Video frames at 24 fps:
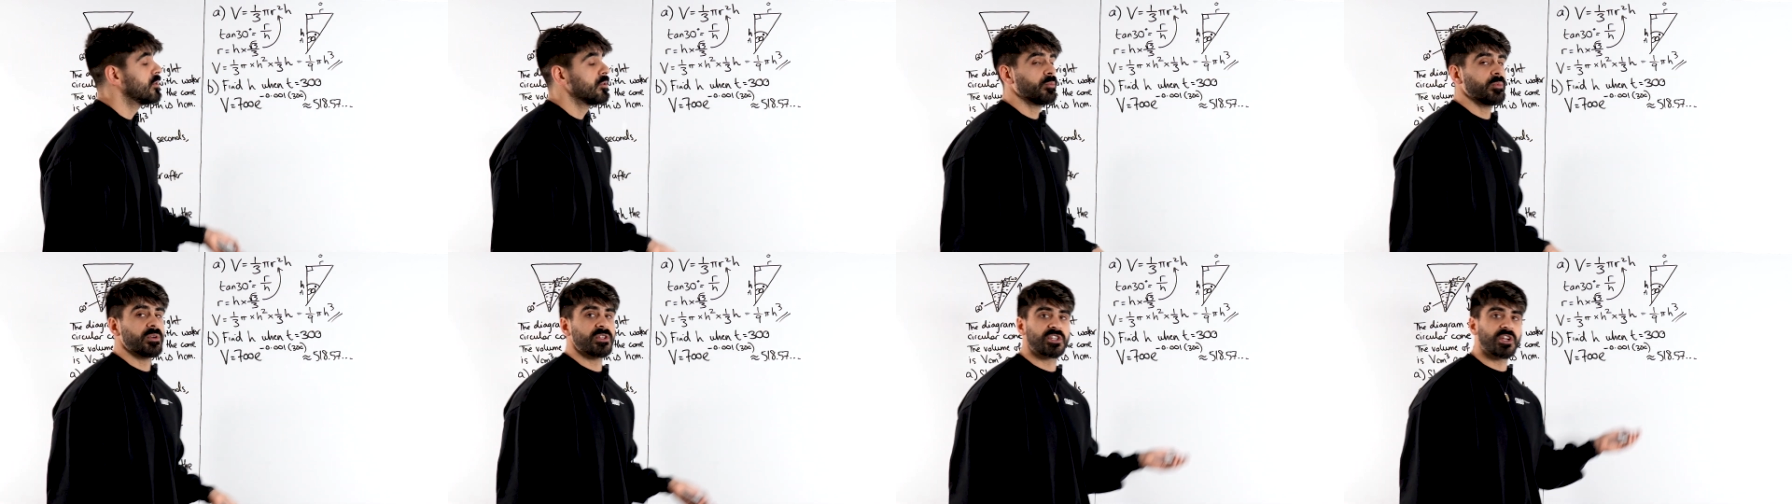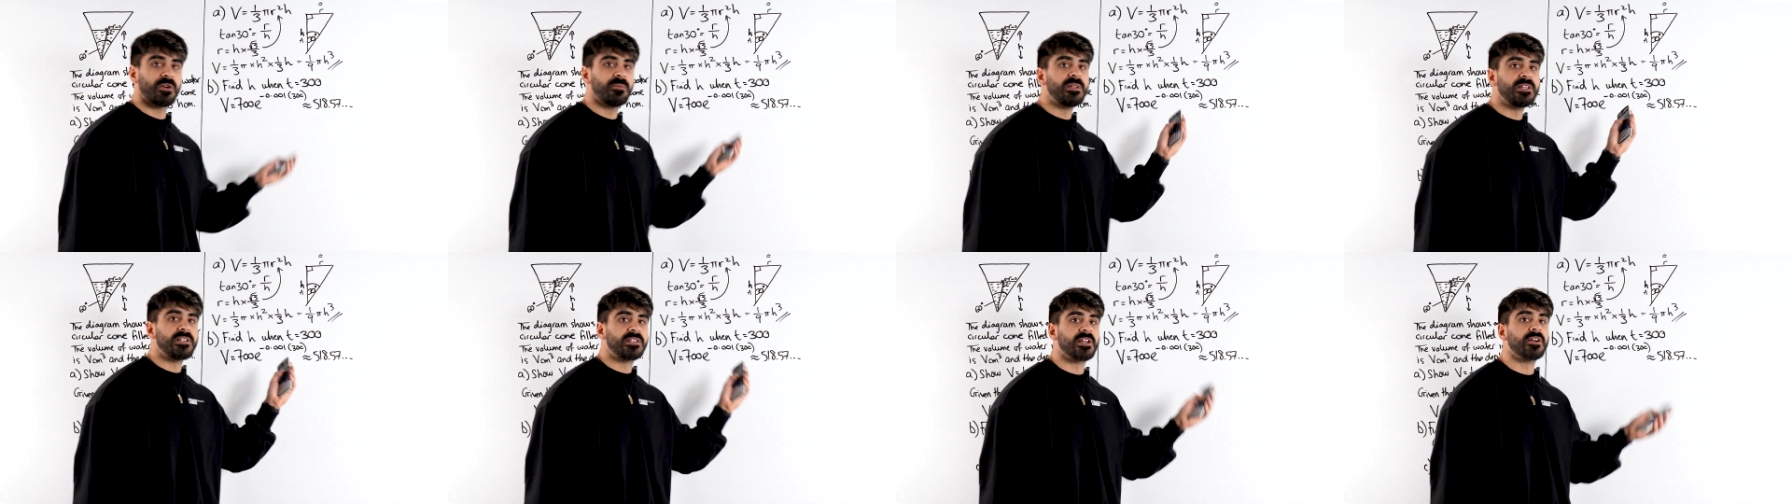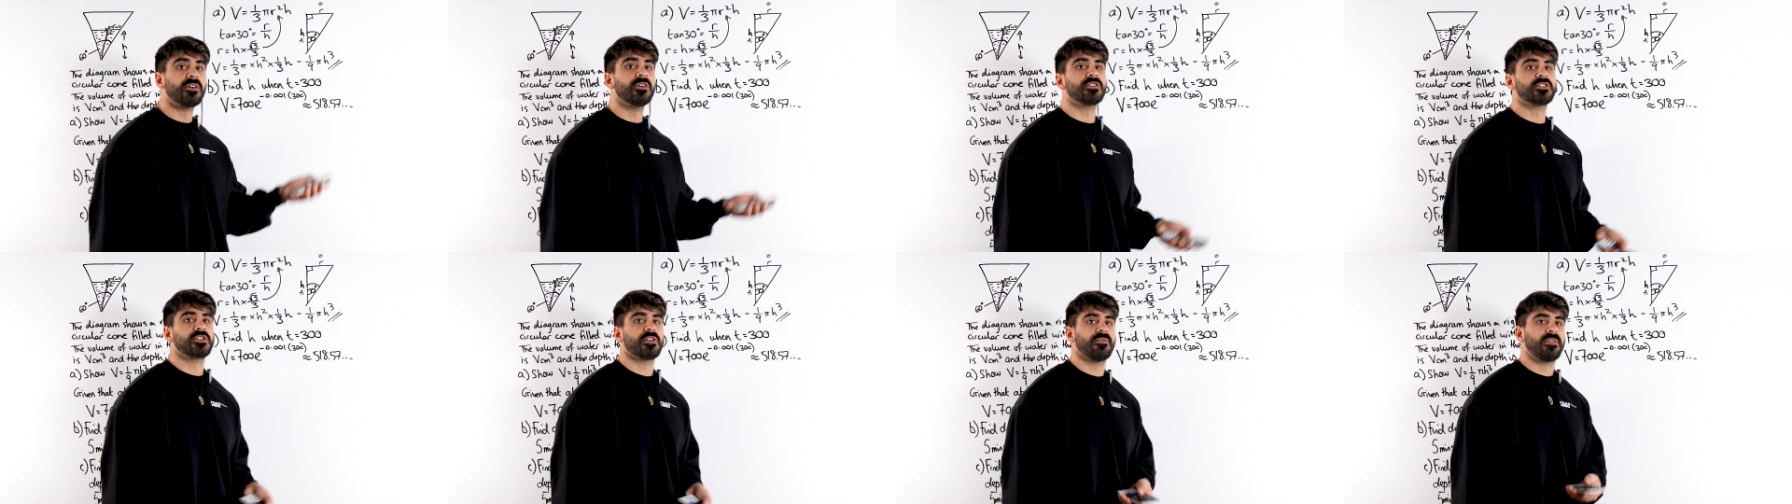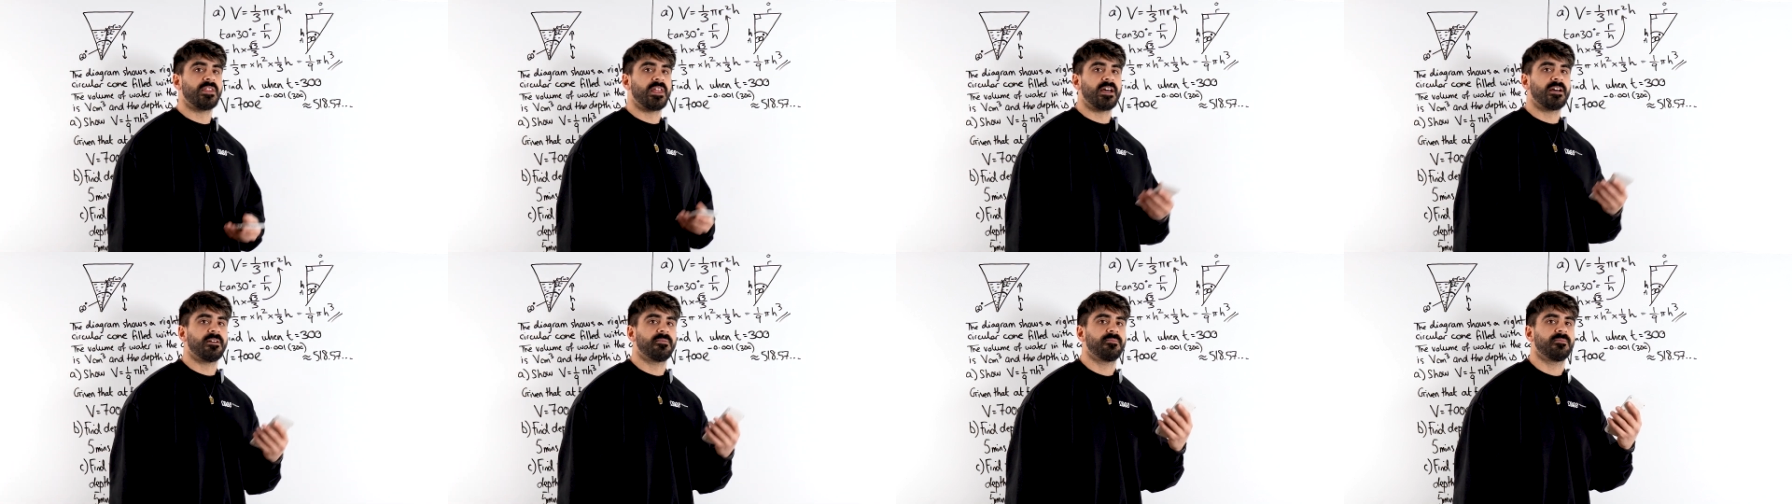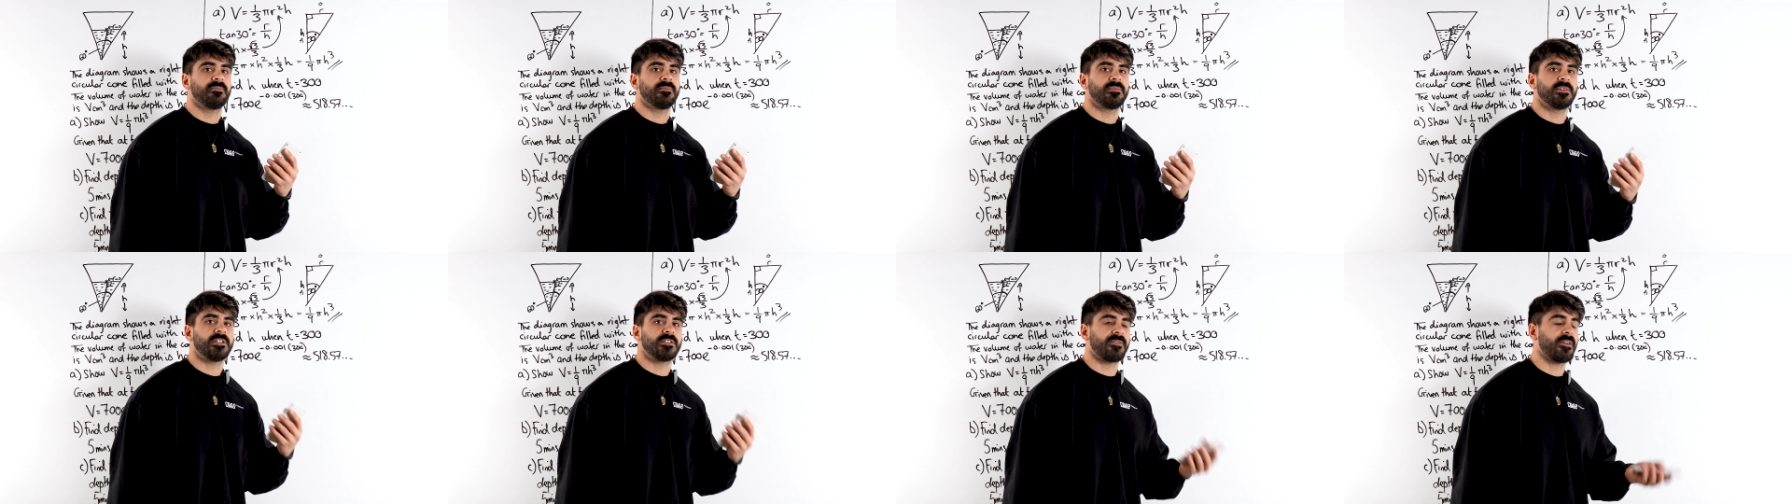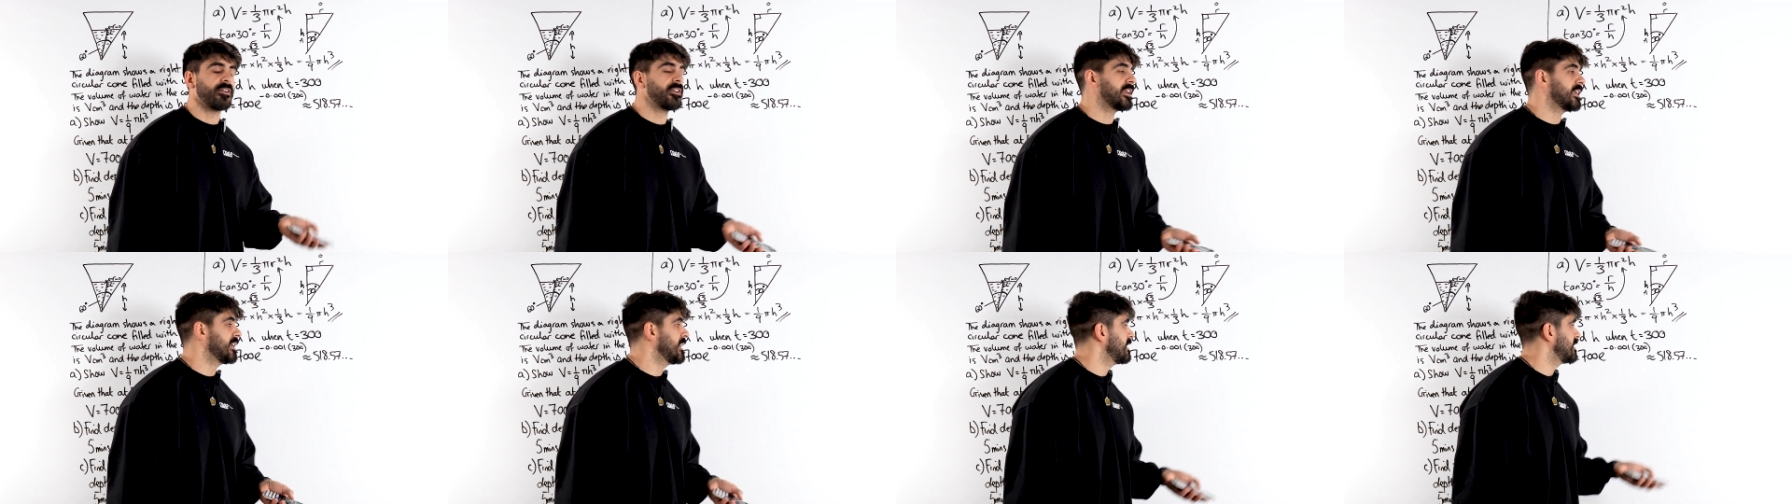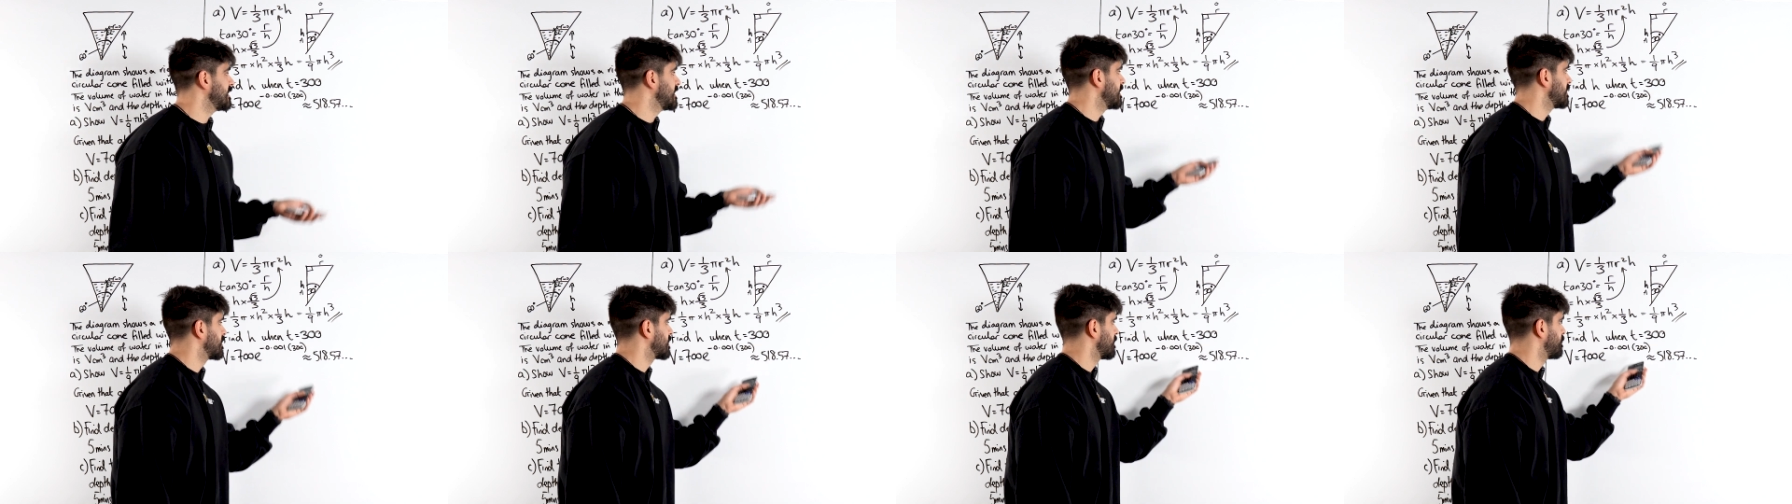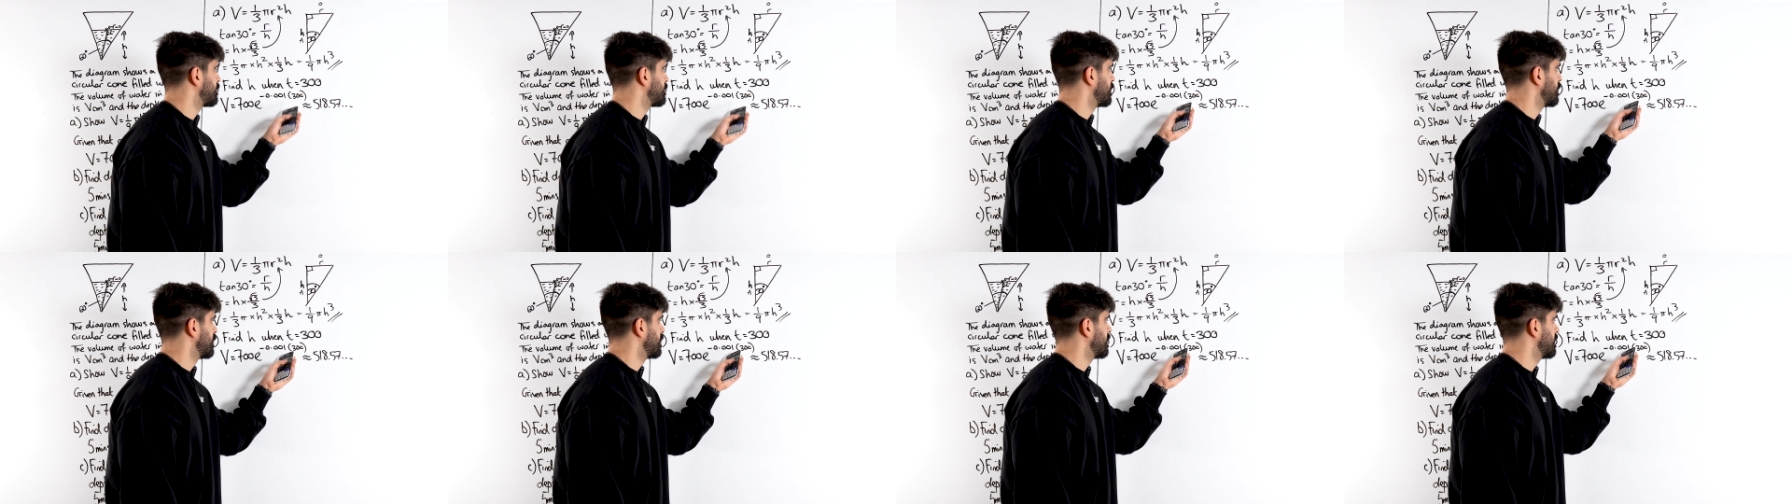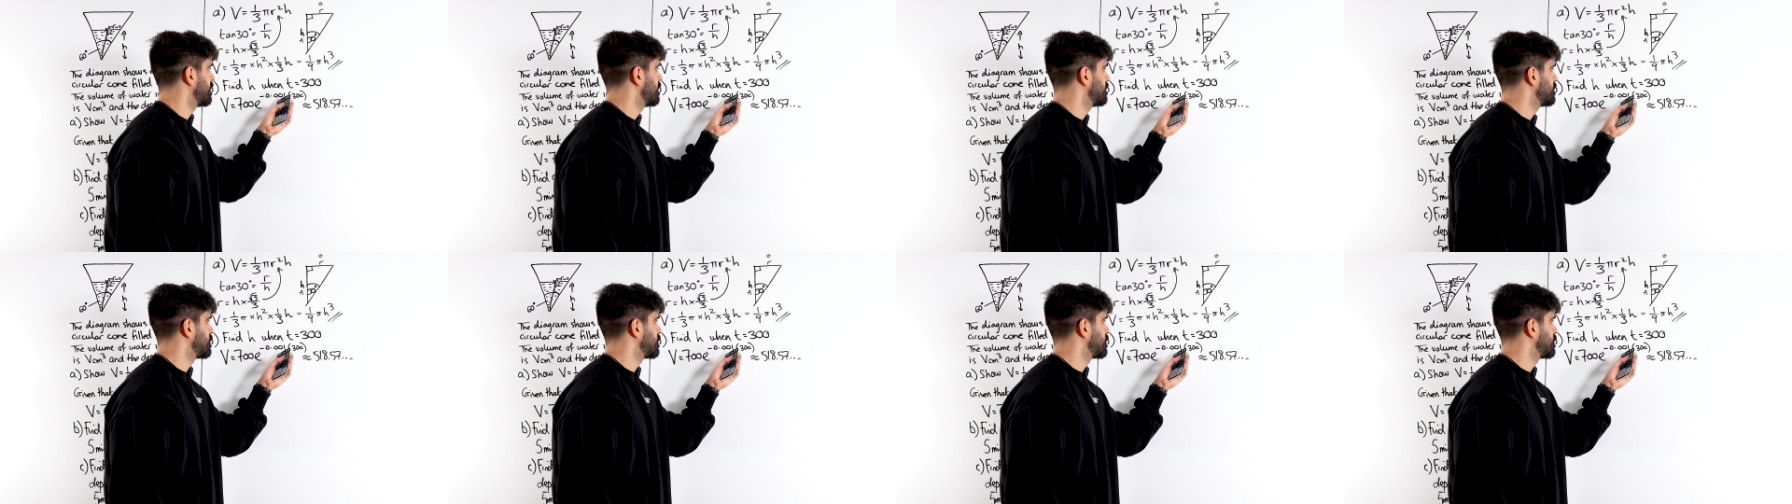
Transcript: with so many zeros over there, it's very easy to put